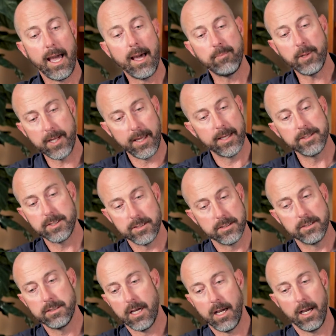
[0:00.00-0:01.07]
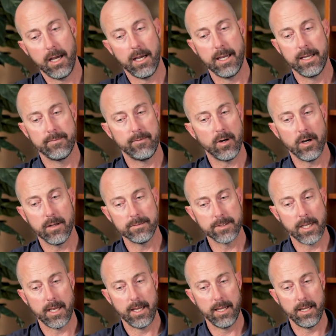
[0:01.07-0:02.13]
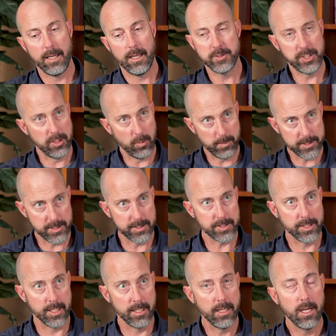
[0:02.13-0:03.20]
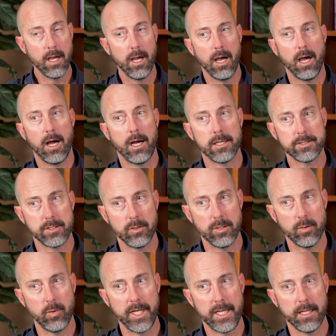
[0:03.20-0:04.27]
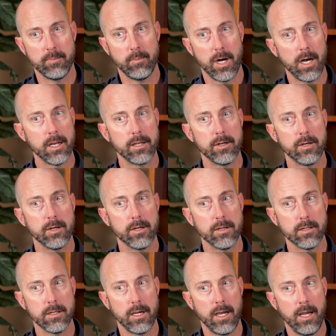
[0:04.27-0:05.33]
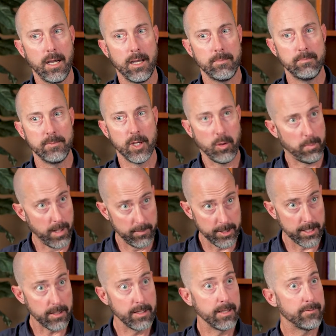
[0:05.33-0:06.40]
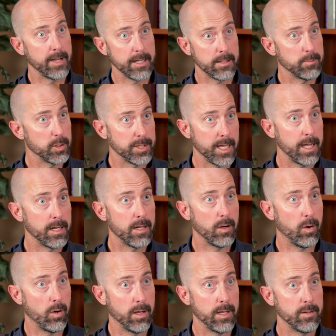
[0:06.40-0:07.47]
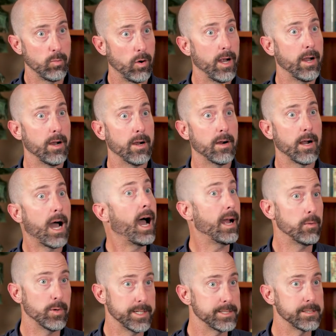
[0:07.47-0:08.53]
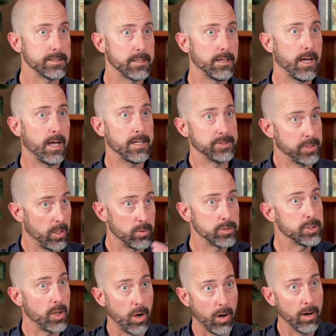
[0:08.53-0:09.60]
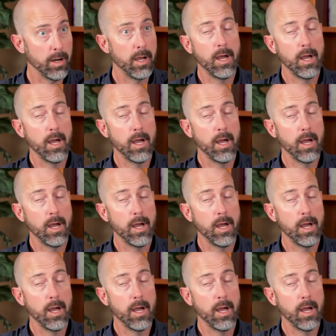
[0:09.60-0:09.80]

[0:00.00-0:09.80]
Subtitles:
application involves a geopositioning so that we can monitor publicly available data on where high-risk zones are.